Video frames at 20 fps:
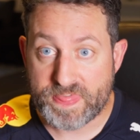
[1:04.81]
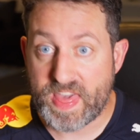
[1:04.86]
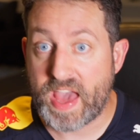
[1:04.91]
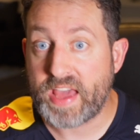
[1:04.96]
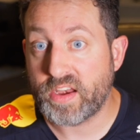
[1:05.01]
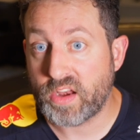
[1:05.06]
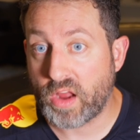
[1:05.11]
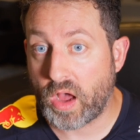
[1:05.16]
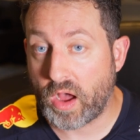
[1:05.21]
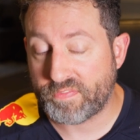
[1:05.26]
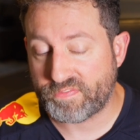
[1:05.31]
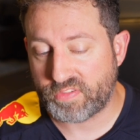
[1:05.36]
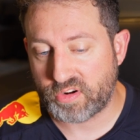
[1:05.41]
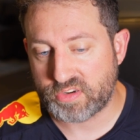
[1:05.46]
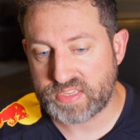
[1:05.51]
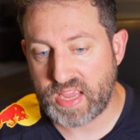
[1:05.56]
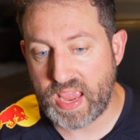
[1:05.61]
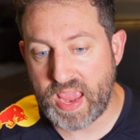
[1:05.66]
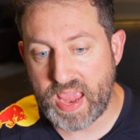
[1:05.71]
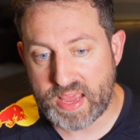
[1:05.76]
that it
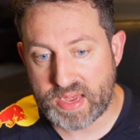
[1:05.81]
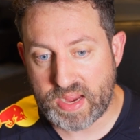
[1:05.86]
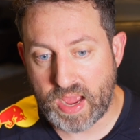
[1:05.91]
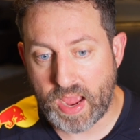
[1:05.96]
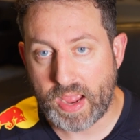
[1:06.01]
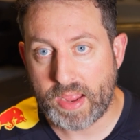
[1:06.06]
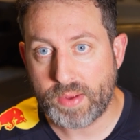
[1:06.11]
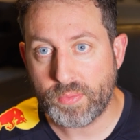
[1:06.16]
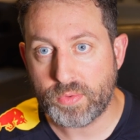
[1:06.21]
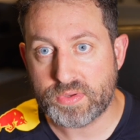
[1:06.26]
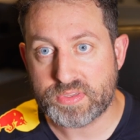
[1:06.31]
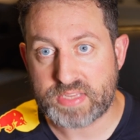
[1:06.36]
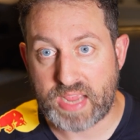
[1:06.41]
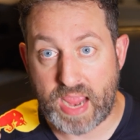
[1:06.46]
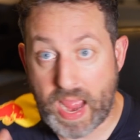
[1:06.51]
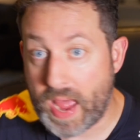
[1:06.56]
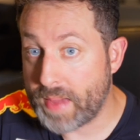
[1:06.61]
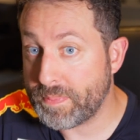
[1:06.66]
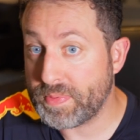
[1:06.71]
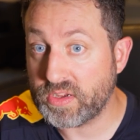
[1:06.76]
offers, and I was
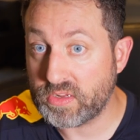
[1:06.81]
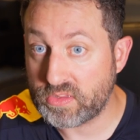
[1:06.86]
happy